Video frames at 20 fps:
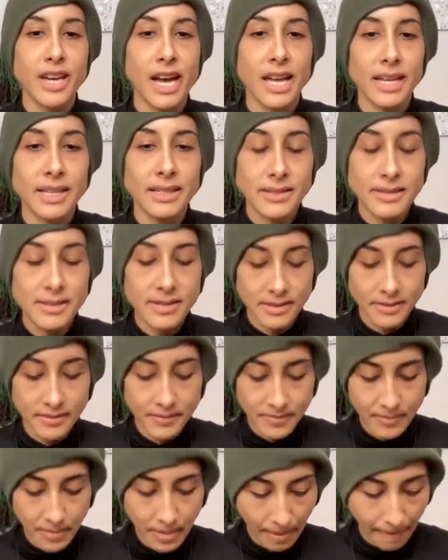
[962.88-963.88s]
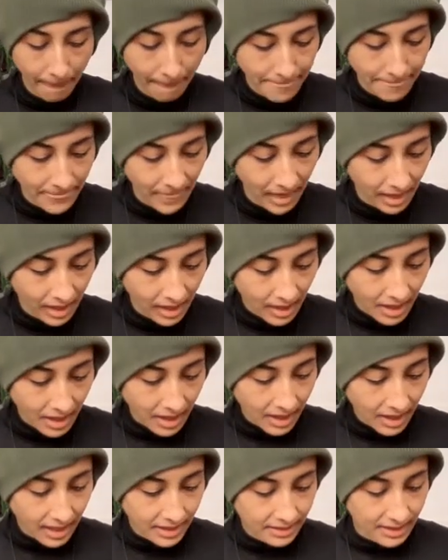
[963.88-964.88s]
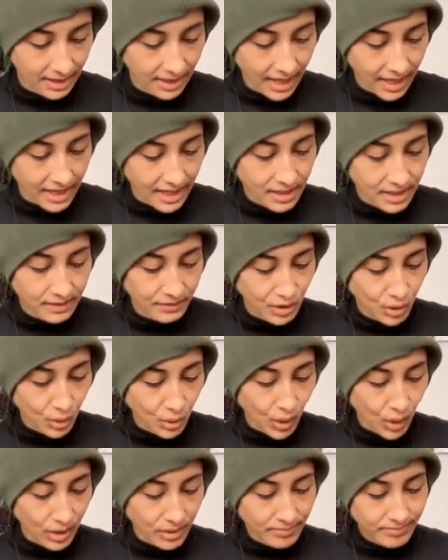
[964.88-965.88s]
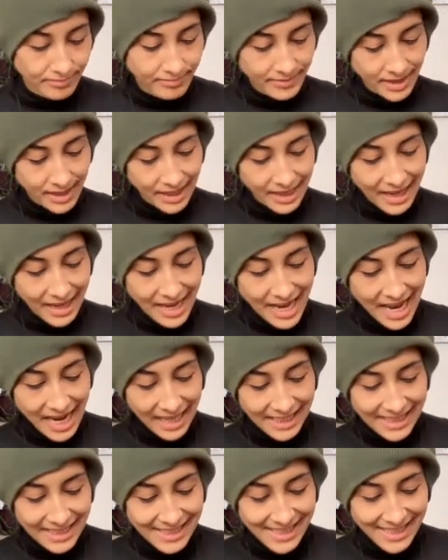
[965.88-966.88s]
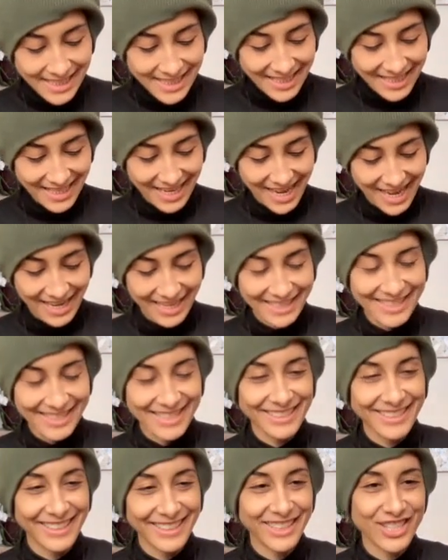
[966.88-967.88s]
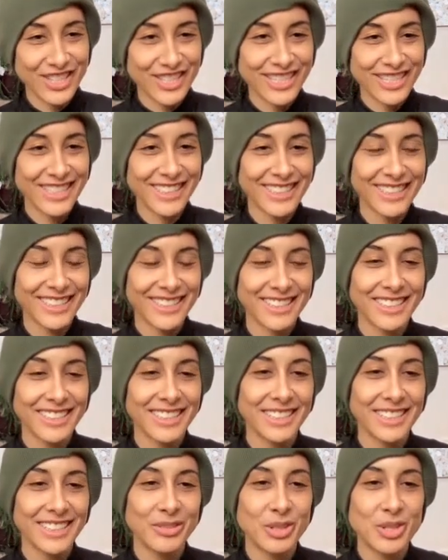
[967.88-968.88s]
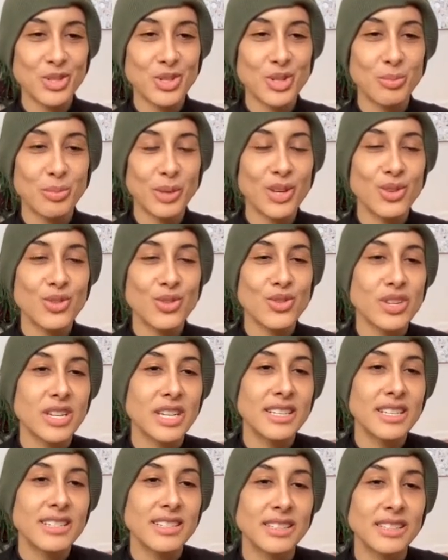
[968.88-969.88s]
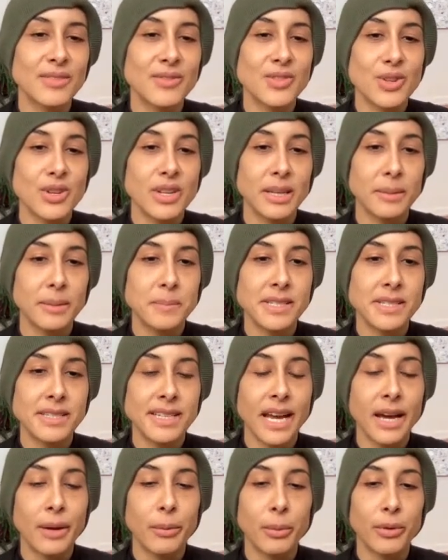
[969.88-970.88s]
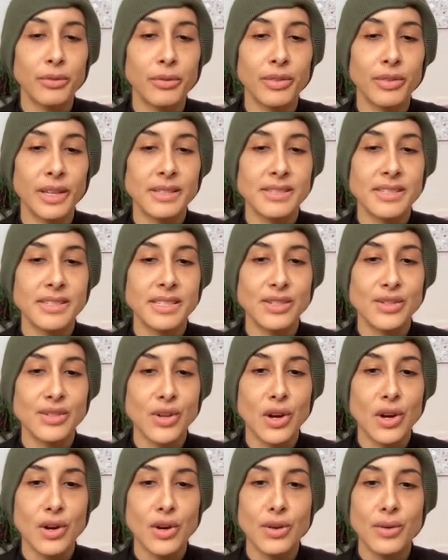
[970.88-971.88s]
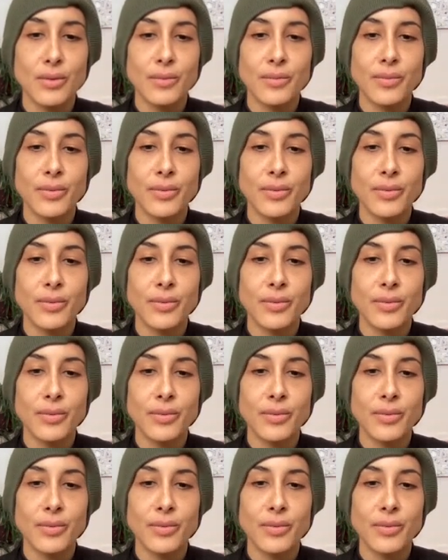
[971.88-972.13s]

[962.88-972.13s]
thighs. At the end of your next exhalation, I want you to bend your knees and lift your hips, downward facing dog.